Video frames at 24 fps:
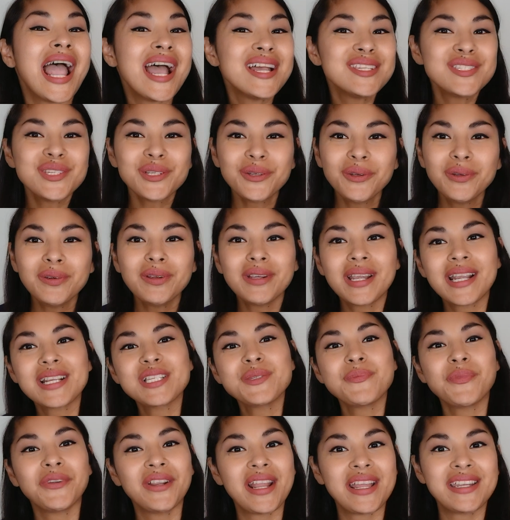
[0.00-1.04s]
As a career
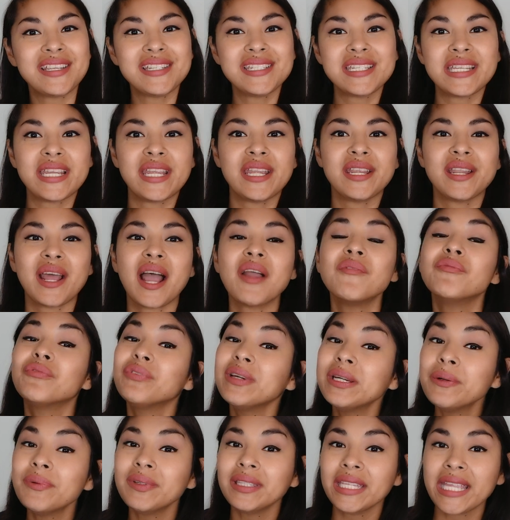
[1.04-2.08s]
expert at Indeed, I'm
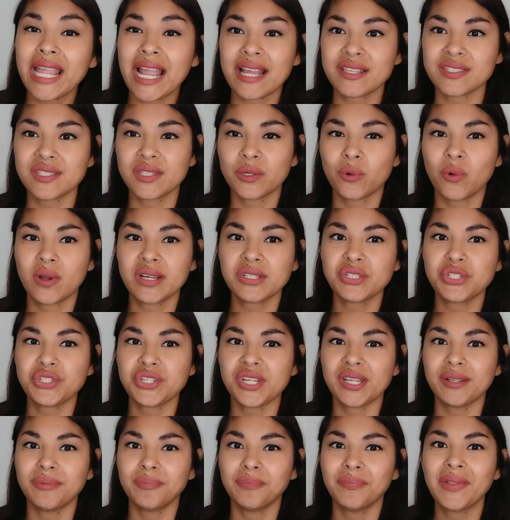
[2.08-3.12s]
frequently asked the
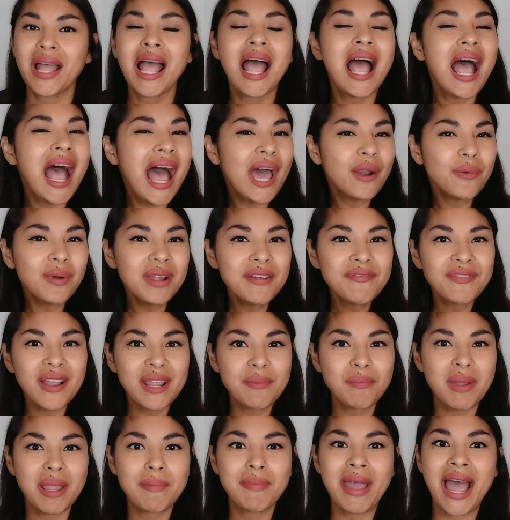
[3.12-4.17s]
question, how do I
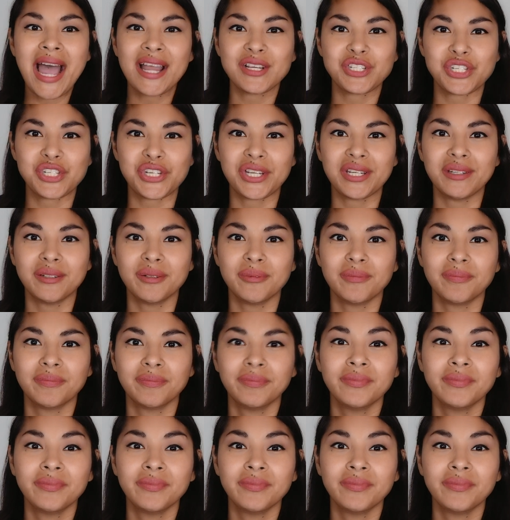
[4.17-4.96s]
find my passion?